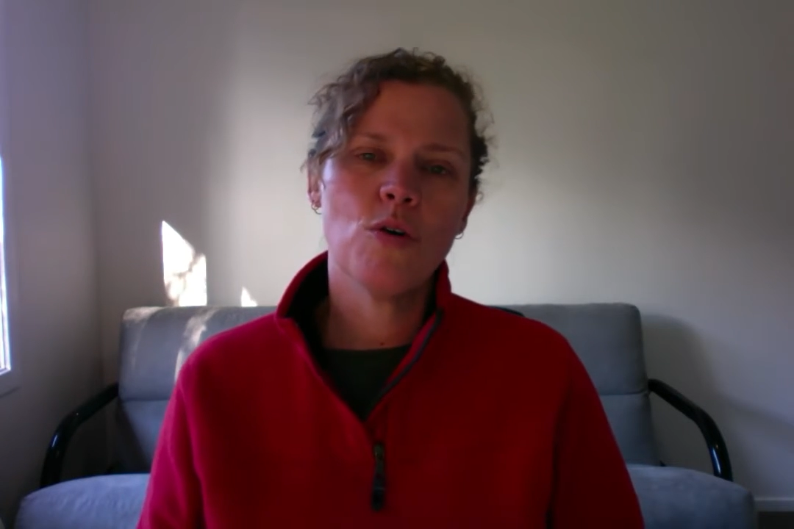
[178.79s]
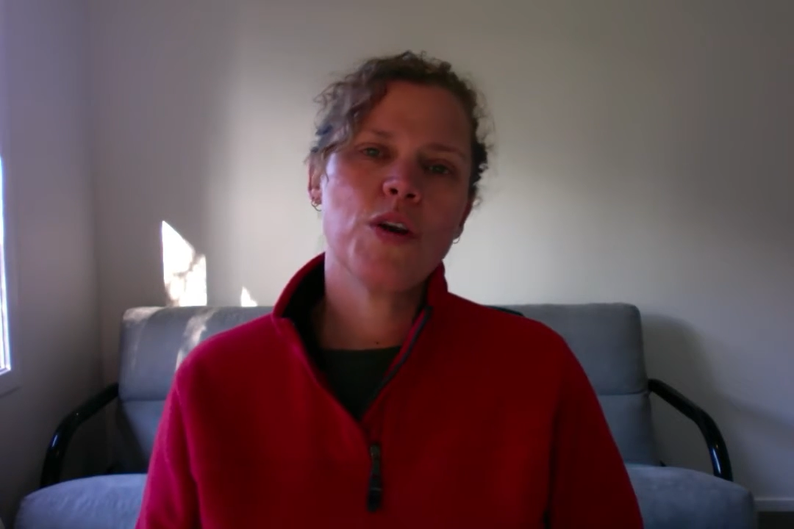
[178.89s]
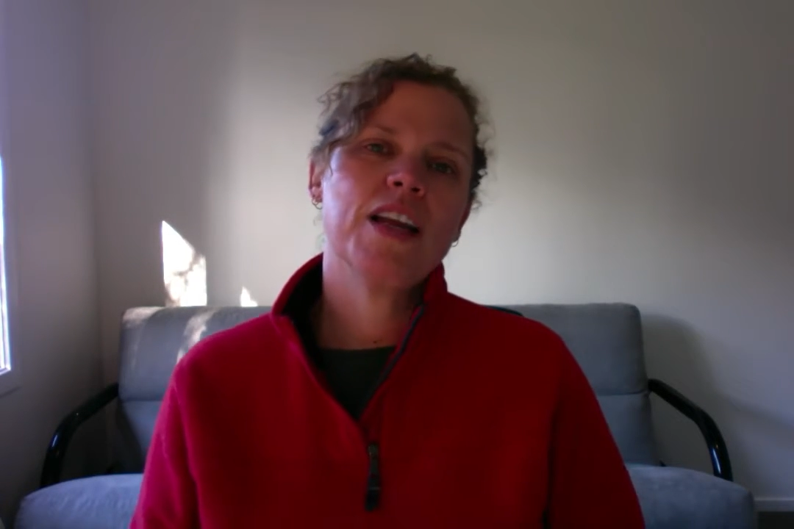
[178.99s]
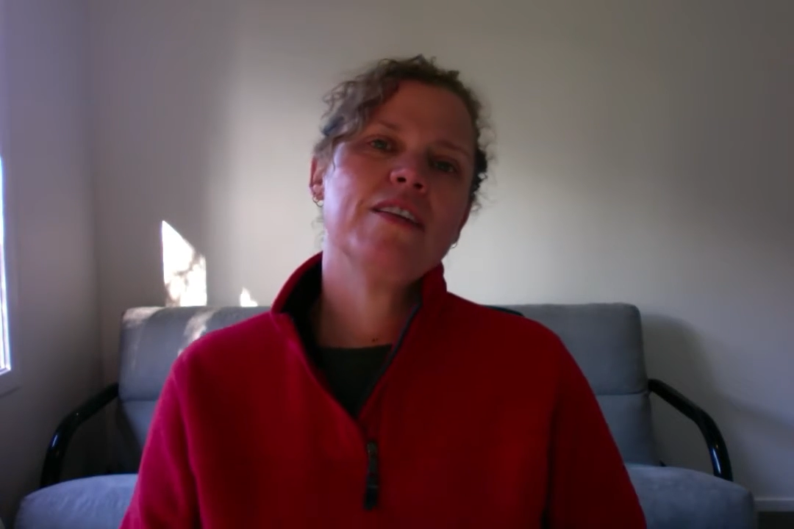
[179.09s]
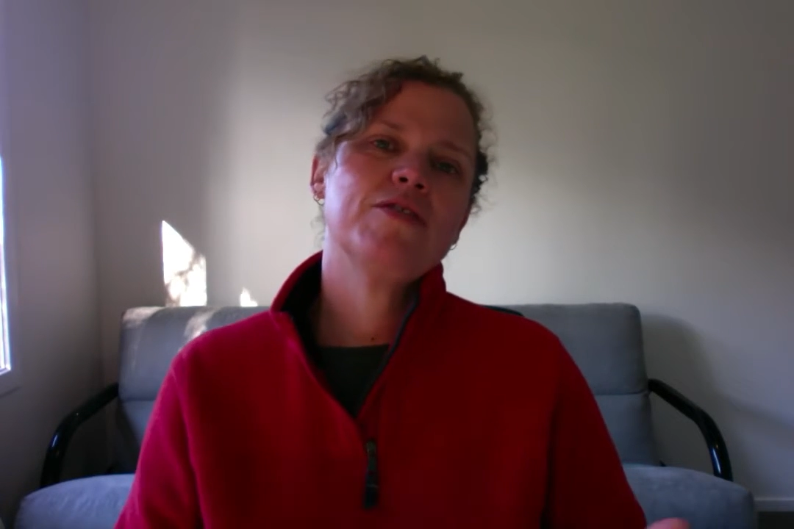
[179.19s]
or
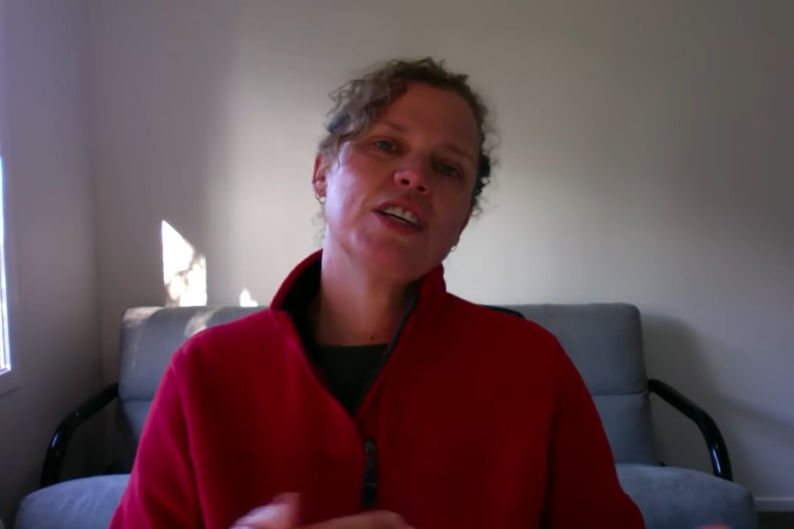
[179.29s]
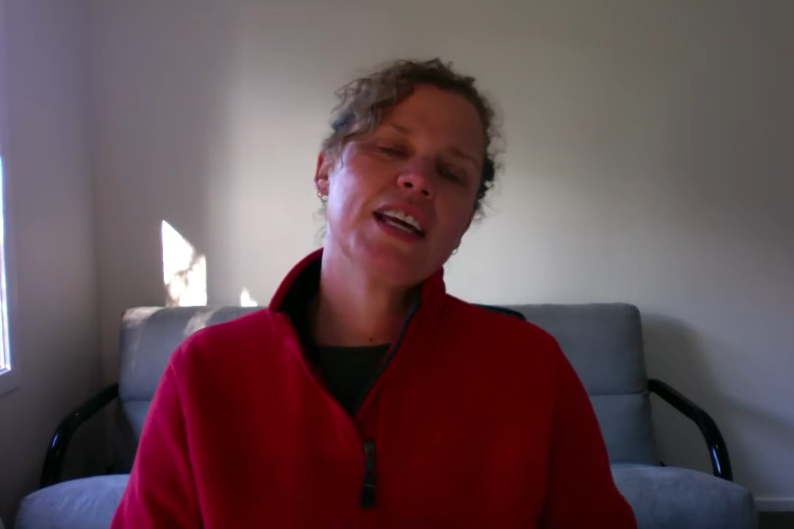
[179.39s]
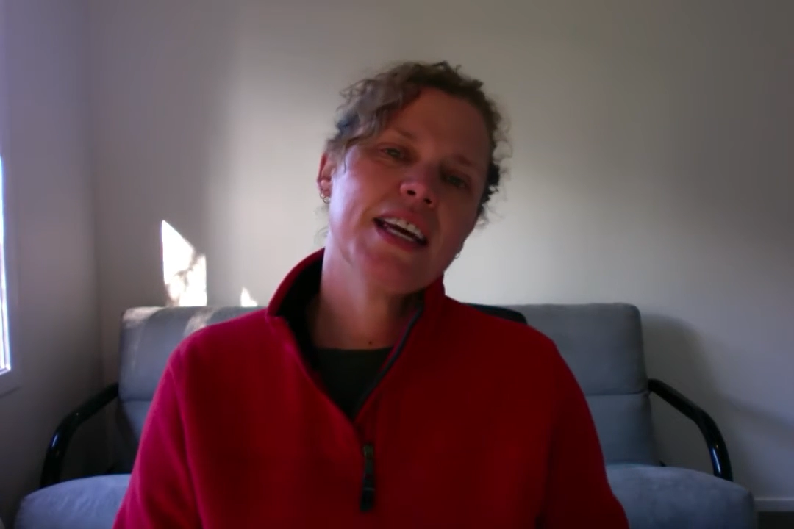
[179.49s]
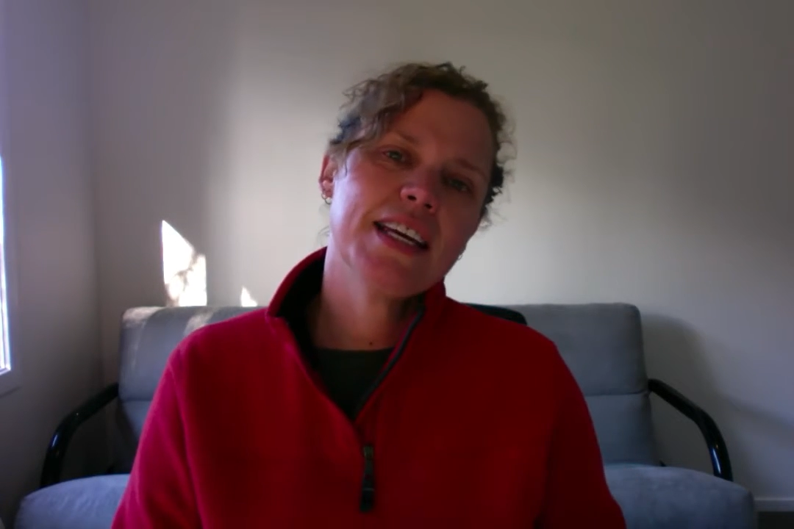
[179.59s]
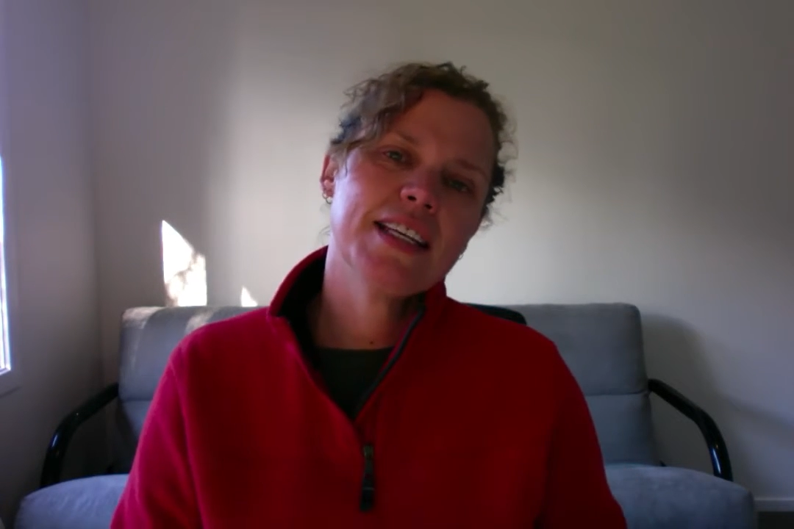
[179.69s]
you left your
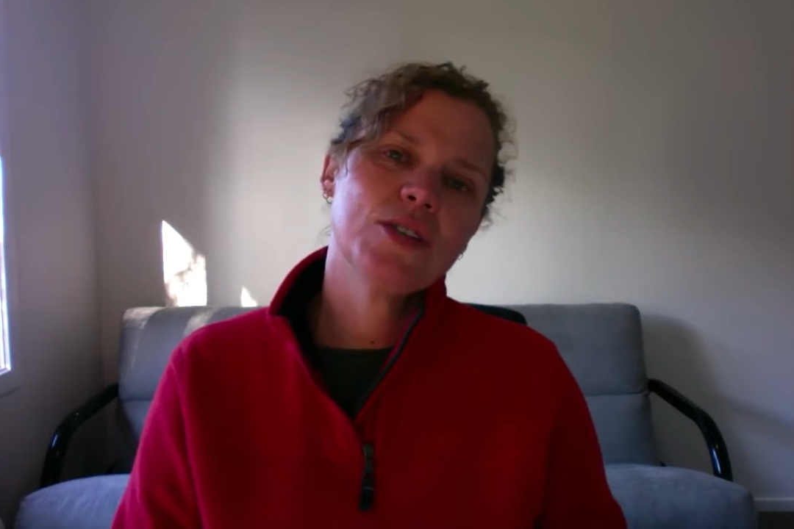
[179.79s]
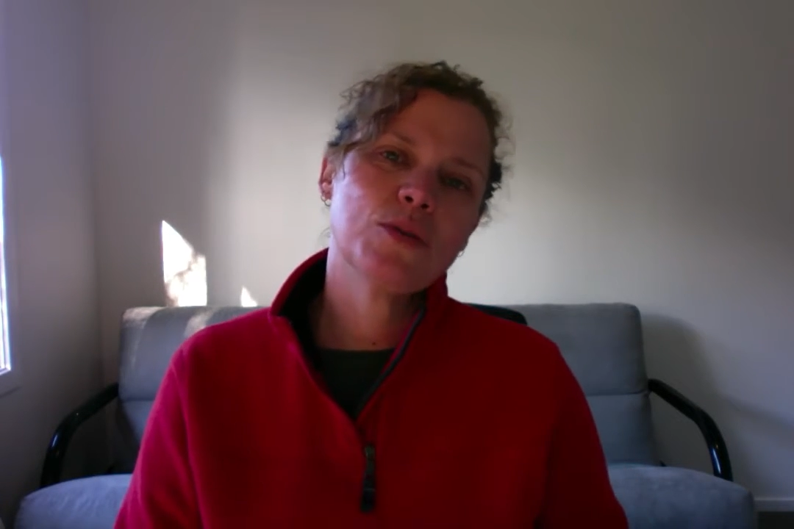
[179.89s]
keys,